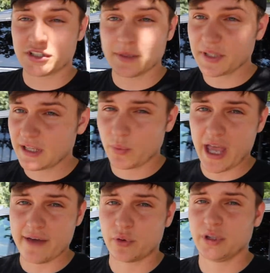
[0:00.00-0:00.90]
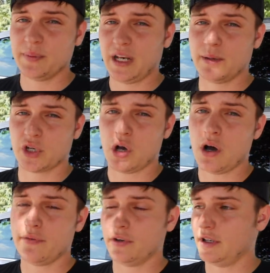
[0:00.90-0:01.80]
is something that we haven't really been able to
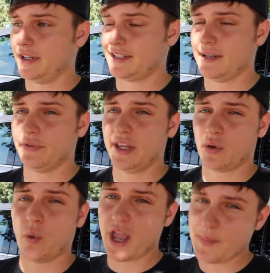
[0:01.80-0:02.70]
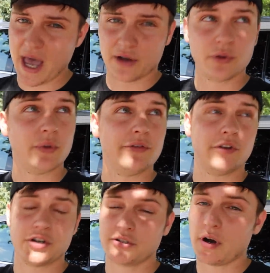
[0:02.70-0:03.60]
offer except for like way back when we
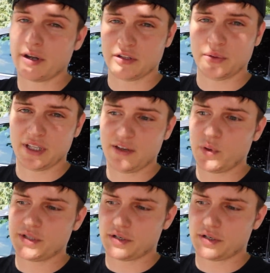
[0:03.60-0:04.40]
first started doing giveaways